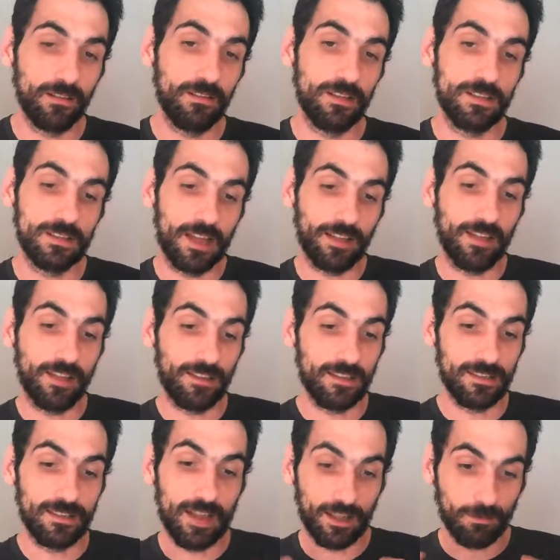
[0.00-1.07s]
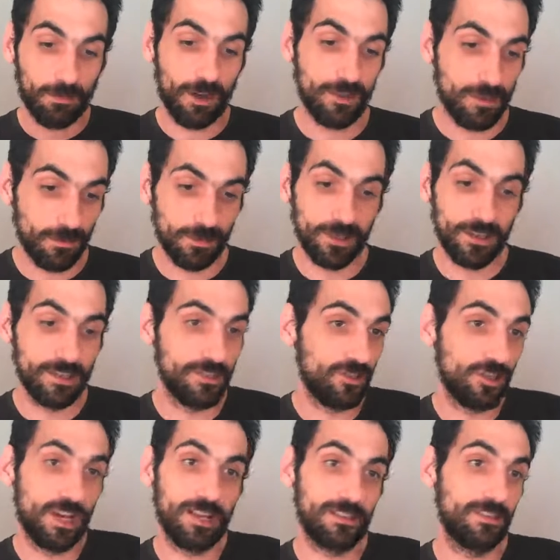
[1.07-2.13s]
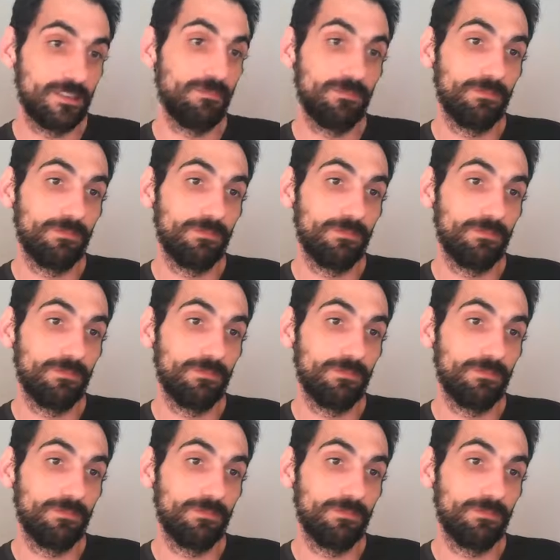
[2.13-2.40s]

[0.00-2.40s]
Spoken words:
It's not that it's not possible. It's just a